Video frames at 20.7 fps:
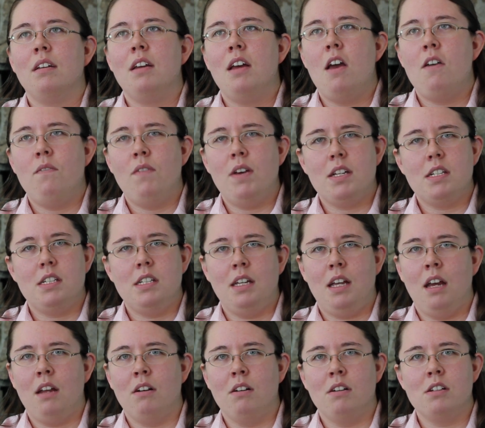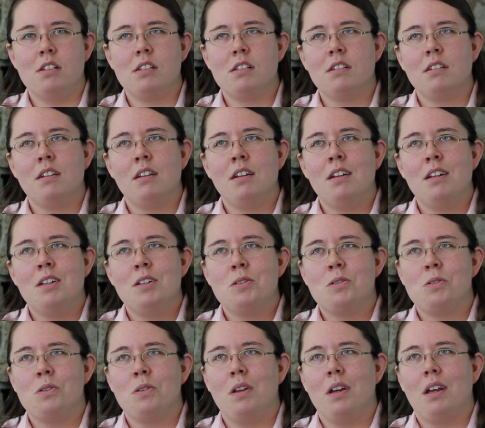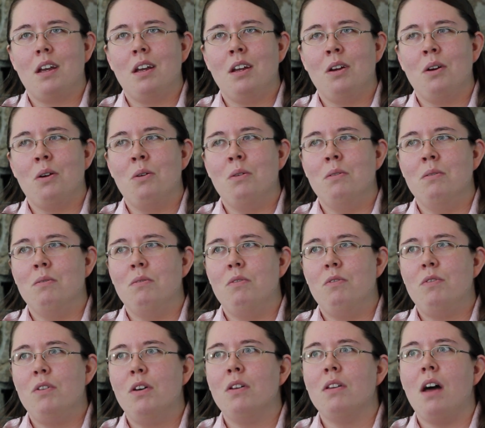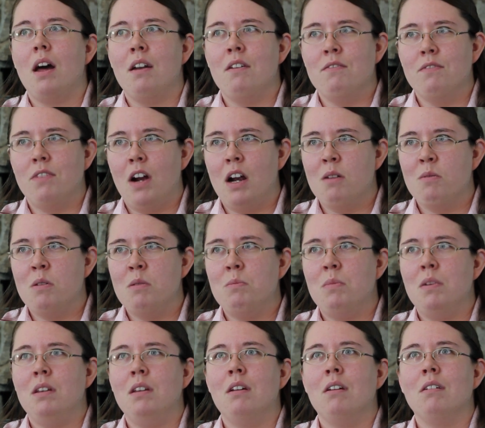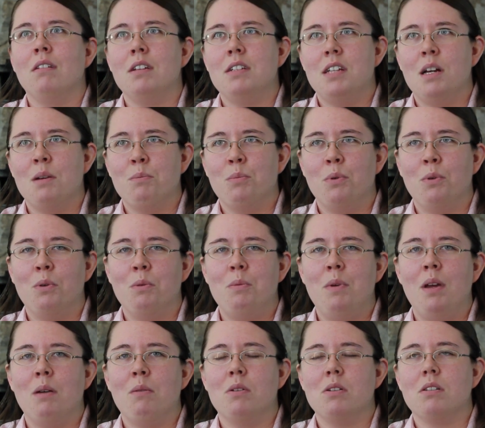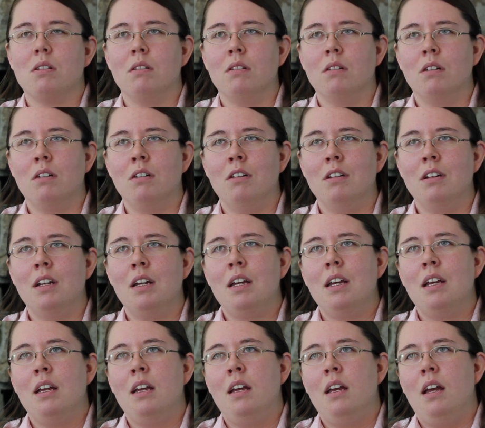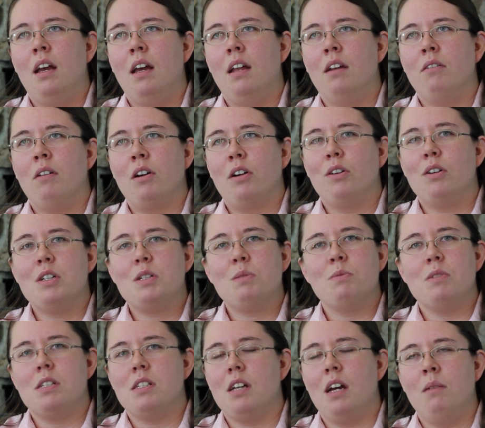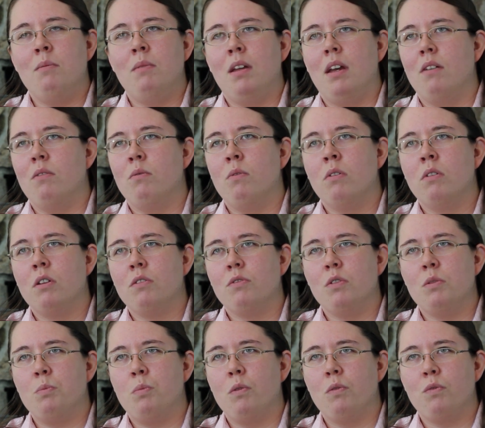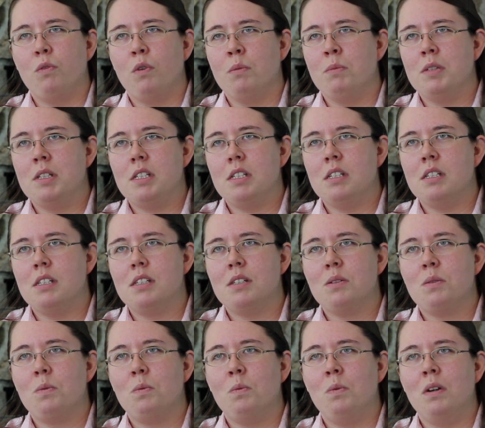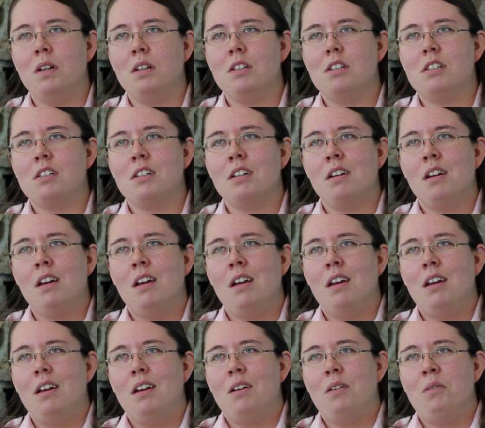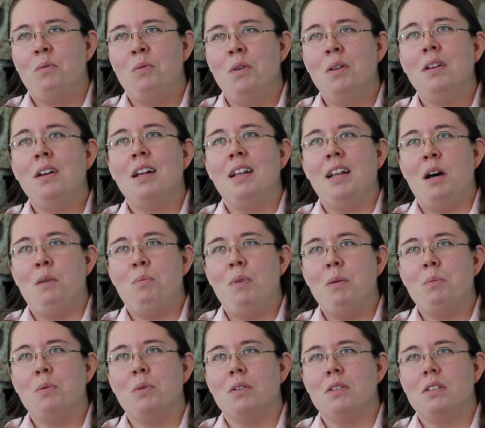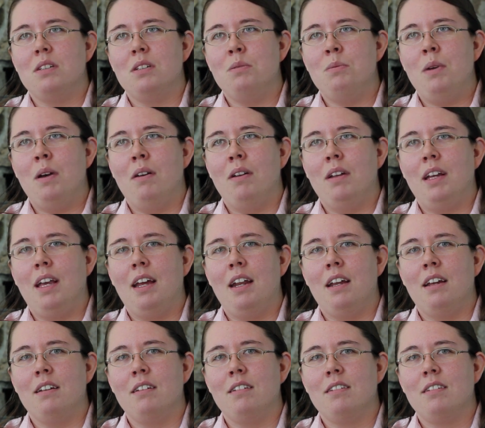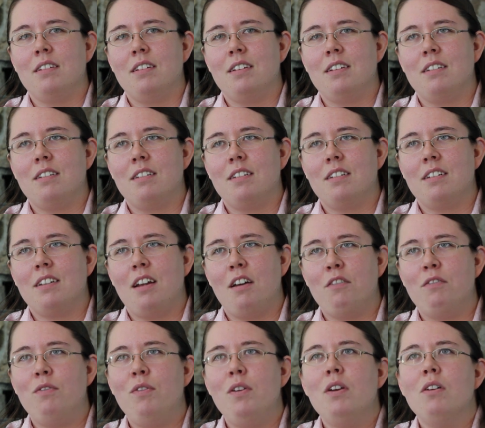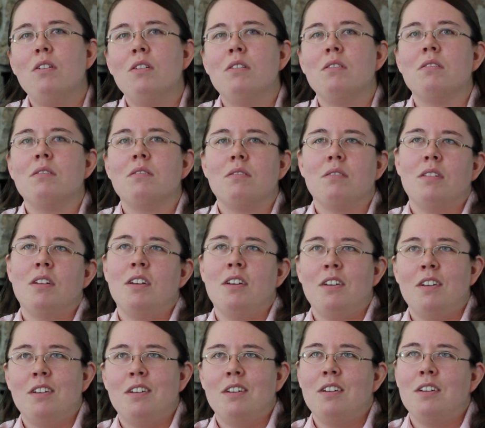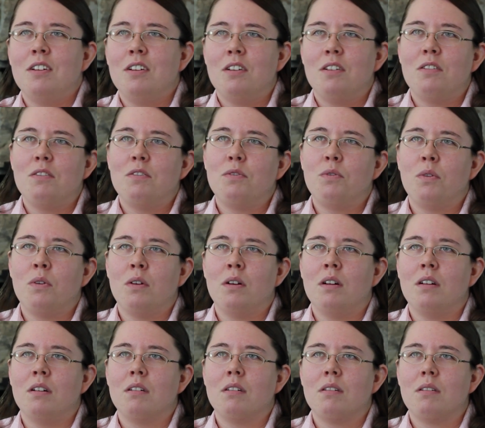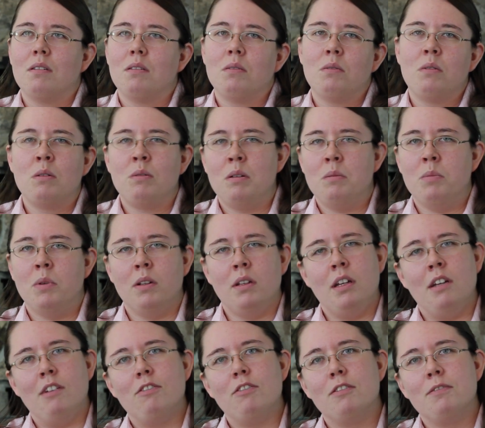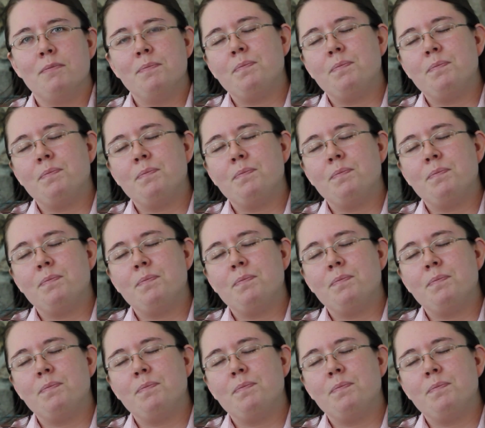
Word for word: investigators so they can go and fill that environment, be near the temple, be able to learn. And around Christmas time, they have wonderful performances, which really allow people to be able to get a, a feel for what we believe.